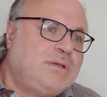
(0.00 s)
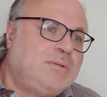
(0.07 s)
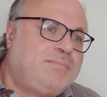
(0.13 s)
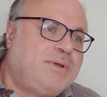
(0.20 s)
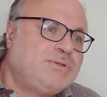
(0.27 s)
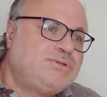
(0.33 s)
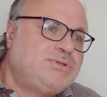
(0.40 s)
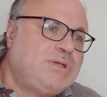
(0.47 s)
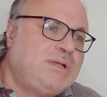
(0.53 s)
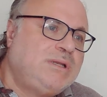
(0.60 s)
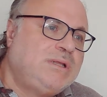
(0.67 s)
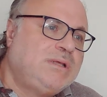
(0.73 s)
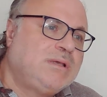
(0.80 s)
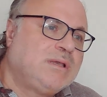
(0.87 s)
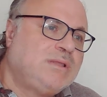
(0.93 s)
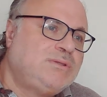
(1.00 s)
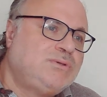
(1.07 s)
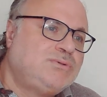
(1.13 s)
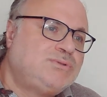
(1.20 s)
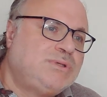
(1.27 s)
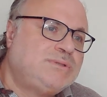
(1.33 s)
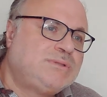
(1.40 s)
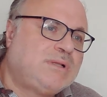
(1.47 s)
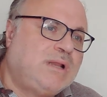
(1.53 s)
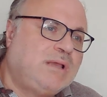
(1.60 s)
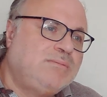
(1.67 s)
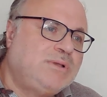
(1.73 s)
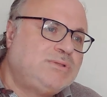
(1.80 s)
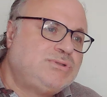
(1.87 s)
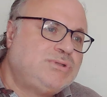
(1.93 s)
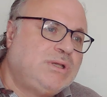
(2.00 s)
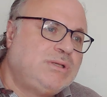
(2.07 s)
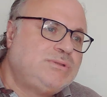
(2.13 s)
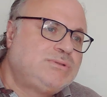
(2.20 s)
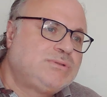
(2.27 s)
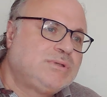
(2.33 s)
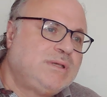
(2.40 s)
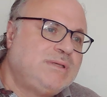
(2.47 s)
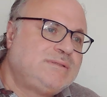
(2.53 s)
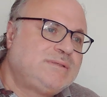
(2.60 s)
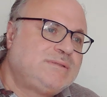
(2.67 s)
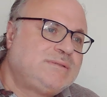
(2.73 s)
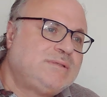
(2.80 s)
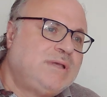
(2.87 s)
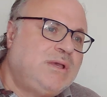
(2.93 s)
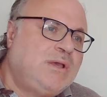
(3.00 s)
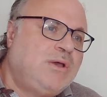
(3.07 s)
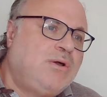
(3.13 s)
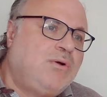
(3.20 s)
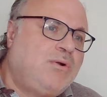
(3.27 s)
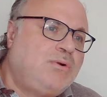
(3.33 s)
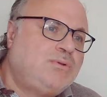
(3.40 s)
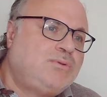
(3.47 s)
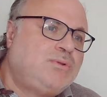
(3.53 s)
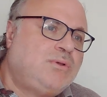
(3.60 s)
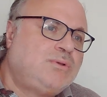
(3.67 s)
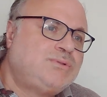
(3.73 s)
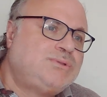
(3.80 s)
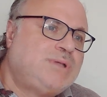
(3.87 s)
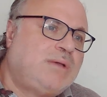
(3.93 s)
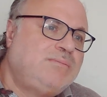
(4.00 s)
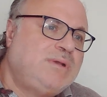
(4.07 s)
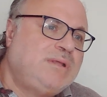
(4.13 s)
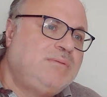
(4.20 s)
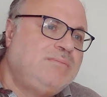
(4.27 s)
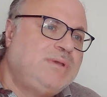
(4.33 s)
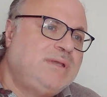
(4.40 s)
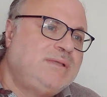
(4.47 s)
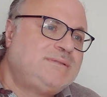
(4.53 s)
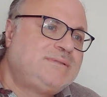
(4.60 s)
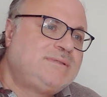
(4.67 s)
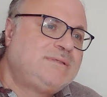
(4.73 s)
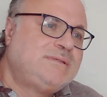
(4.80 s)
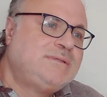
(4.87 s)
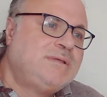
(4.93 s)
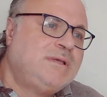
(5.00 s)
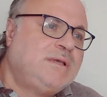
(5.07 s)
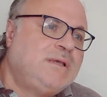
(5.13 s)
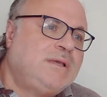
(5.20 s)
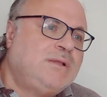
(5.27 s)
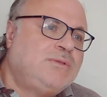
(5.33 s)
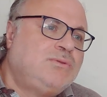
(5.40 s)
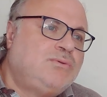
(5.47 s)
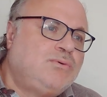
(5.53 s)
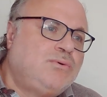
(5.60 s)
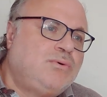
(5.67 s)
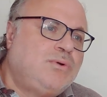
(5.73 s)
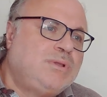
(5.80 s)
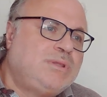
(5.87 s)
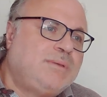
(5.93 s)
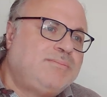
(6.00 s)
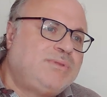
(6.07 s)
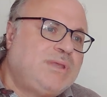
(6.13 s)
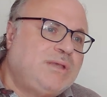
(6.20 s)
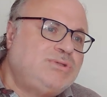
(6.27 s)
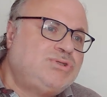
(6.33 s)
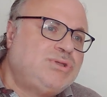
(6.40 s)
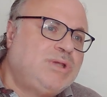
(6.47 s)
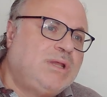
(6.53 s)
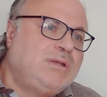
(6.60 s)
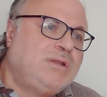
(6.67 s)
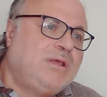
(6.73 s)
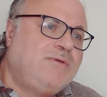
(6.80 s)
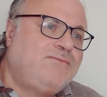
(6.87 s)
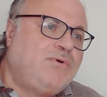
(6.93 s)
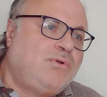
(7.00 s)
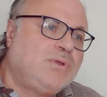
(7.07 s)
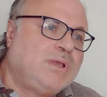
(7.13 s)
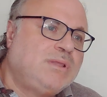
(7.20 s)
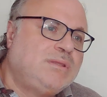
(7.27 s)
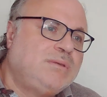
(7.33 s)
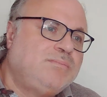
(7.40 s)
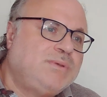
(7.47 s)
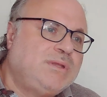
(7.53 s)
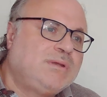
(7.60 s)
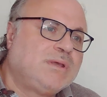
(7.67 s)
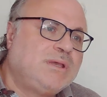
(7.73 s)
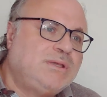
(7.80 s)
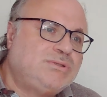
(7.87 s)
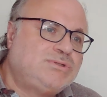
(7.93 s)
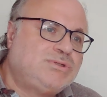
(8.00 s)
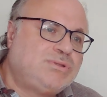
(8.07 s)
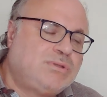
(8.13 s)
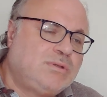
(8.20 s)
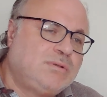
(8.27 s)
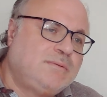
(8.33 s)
partially reduces climate change risks, although some limits to adaptation have already been reached.